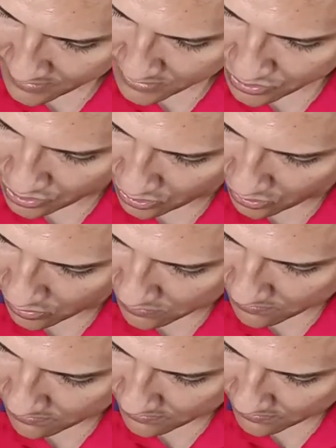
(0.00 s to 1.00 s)

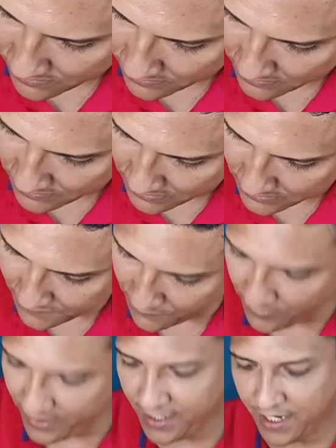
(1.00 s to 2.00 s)
so
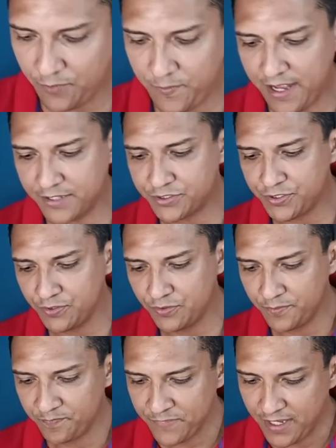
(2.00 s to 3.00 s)
for area
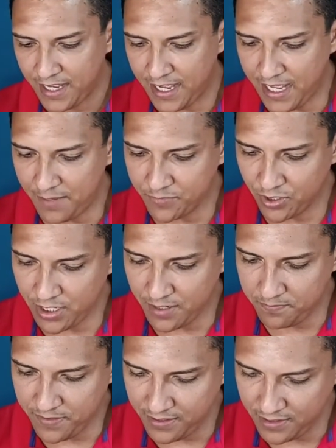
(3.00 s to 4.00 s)
2 I'm gonna
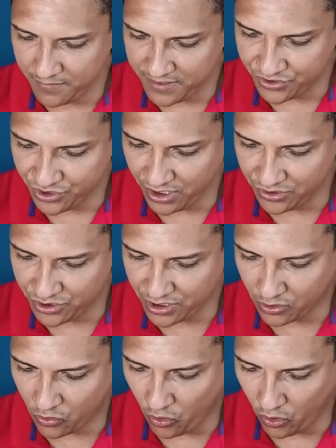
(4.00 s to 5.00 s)
be let me change
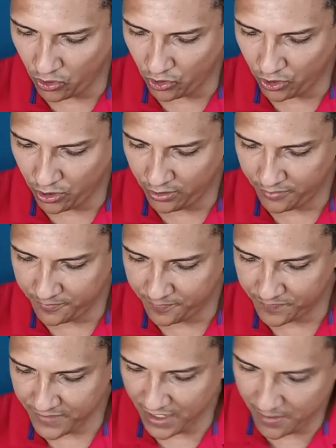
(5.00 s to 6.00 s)
the color
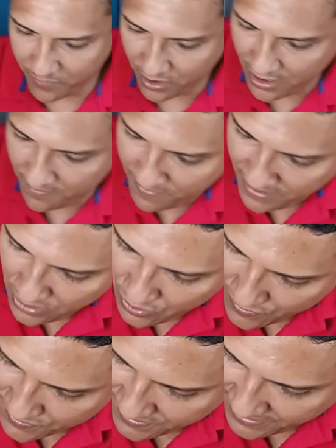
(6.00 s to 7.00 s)
I'm gonna be
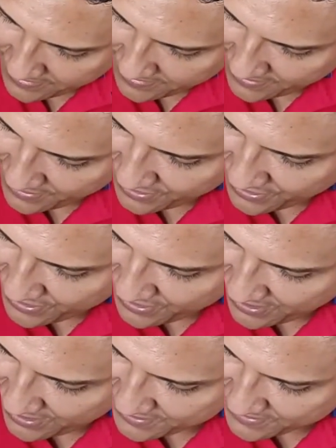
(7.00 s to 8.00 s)
using
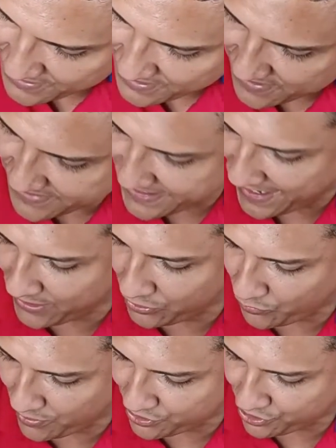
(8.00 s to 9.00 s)
this
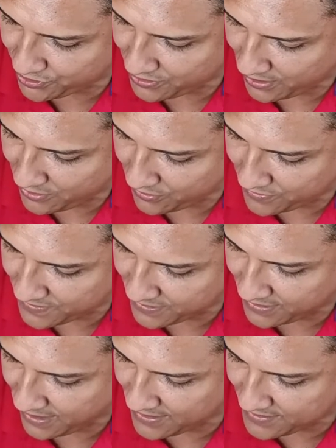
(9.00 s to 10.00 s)
sandwich that you
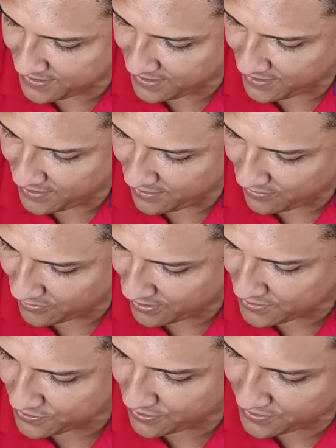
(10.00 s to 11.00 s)
can see here
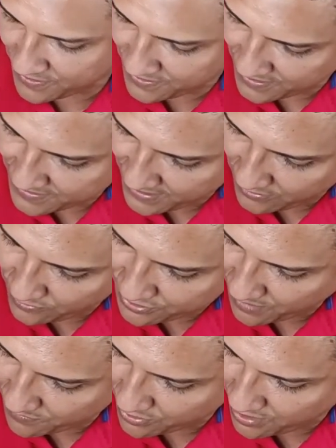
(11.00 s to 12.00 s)
okay so this is the sandwich
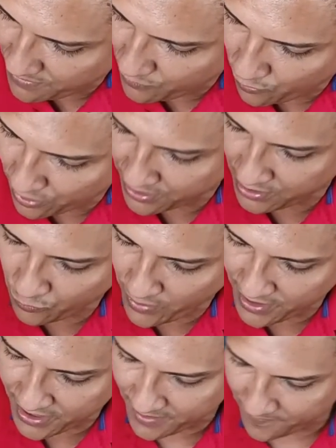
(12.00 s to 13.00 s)
I'm gonna be working
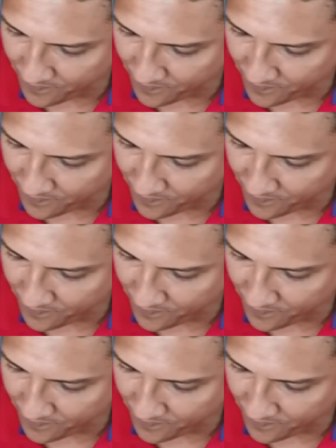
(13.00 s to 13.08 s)
with